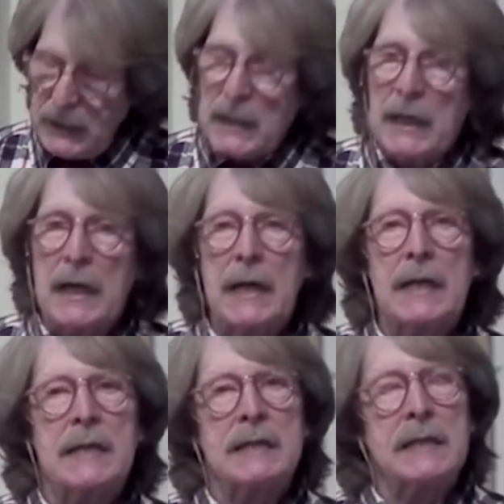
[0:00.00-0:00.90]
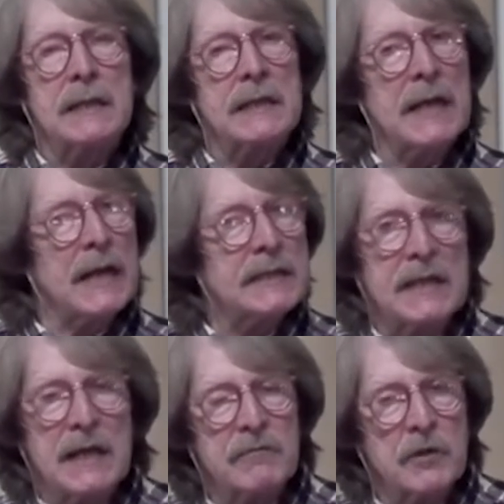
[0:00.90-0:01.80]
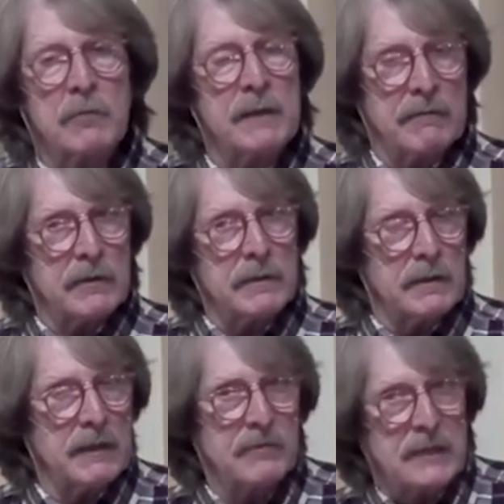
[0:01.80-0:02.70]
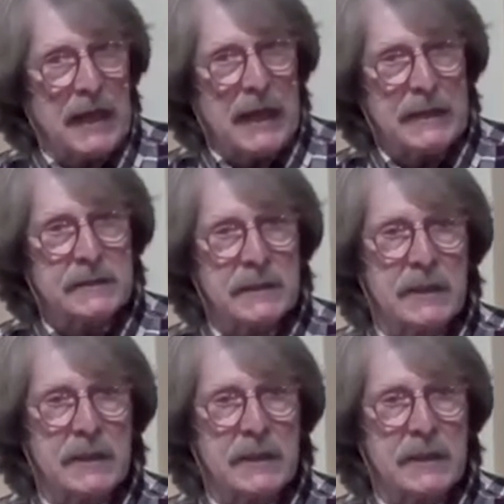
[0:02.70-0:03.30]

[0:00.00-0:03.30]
the idea of Rome never dies.